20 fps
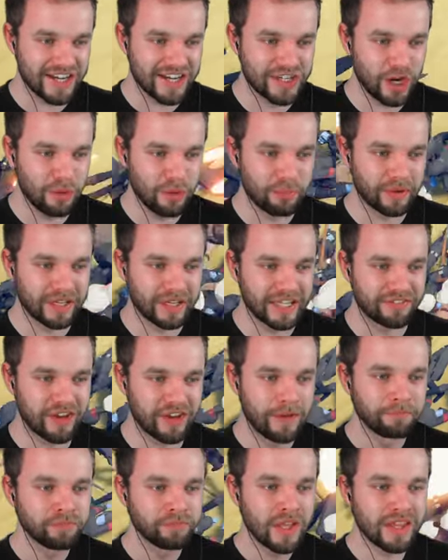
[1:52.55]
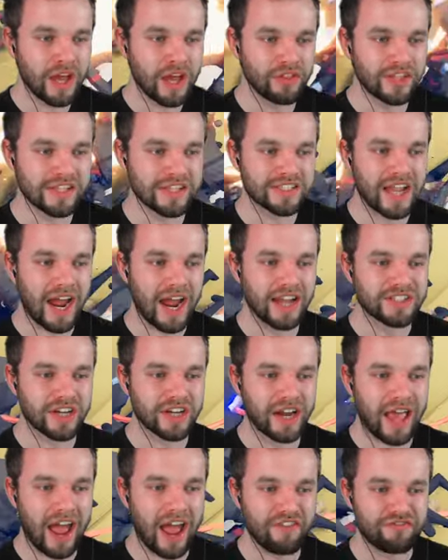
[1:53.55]
I don't believe it. Now, these guys are
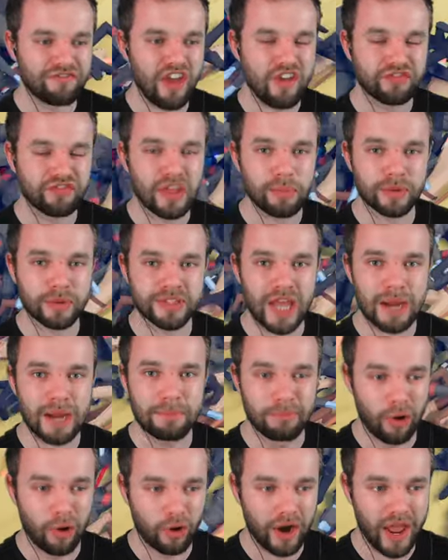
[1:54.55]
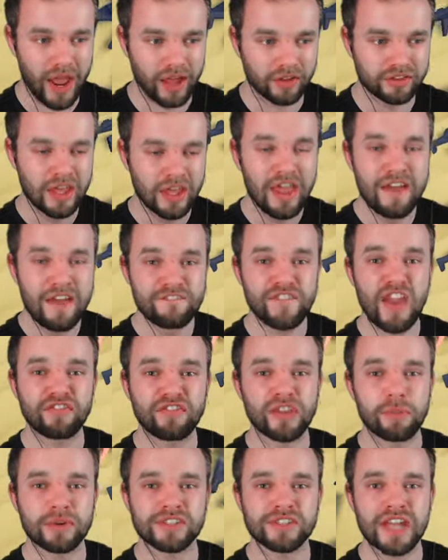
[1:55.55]
going to have 50% more health,
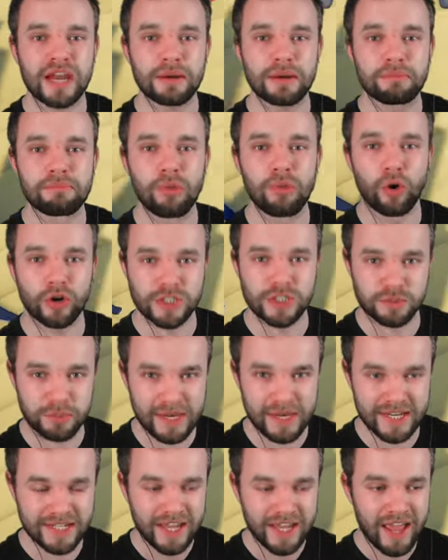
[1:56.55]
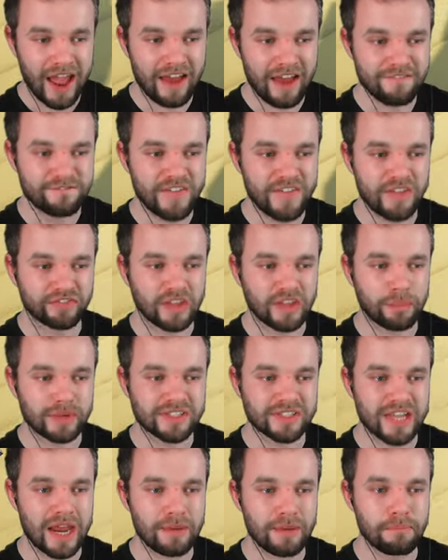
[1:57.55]
50% more speed, and
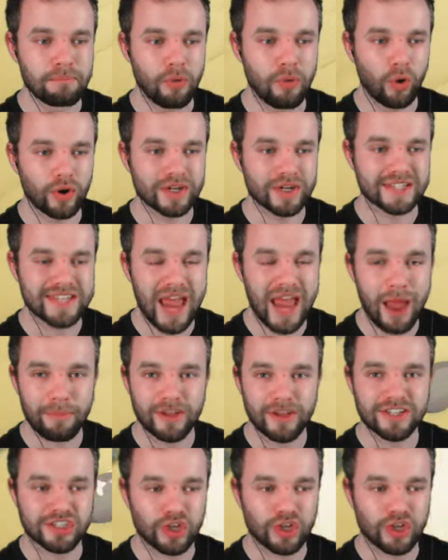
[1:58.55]
50% more damage.